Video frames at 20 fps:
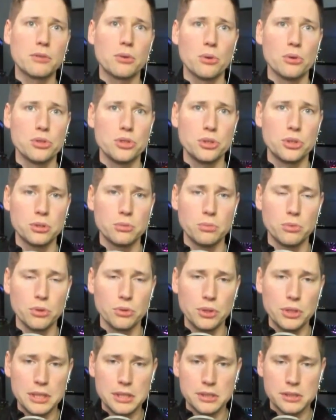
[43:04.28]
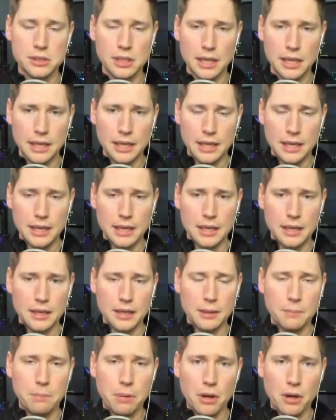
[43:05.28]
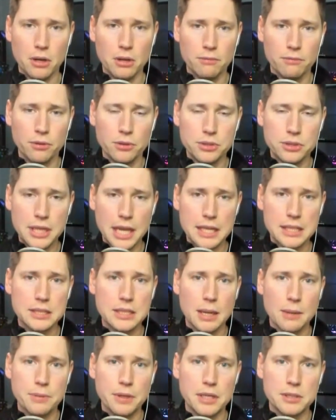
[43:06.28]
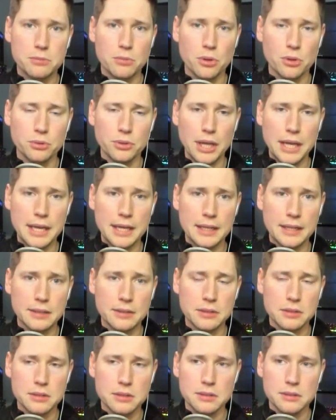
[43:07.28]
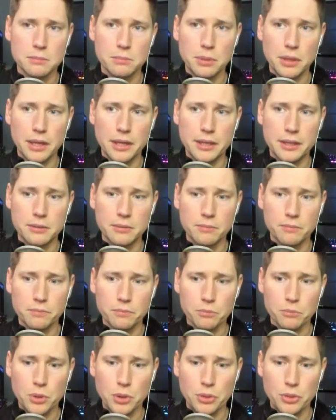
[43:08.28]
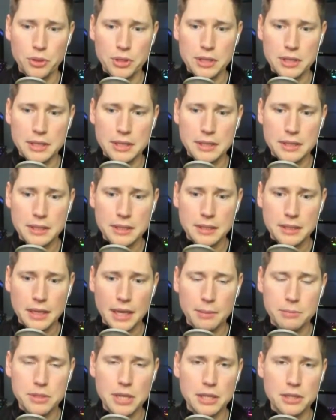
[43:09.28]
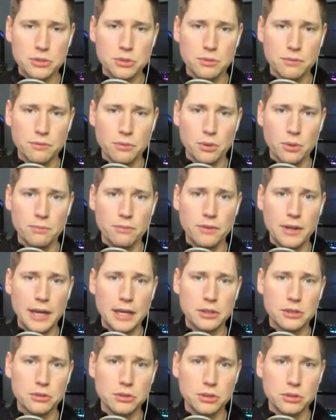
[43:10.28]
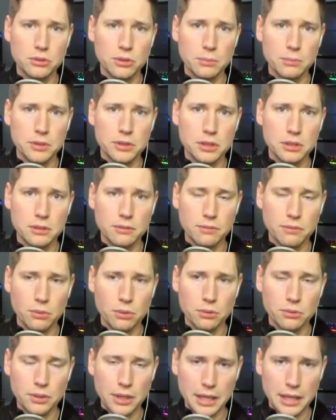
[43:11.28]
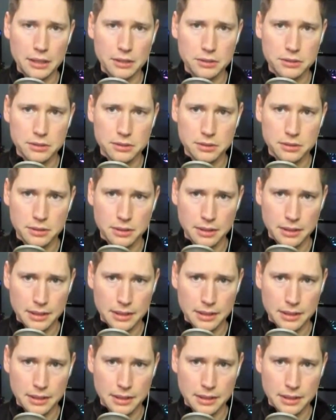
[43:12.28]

of course, you could release a part for desktop that has more lanes. But with the M.2 form factor, you're limited to 4 lanes.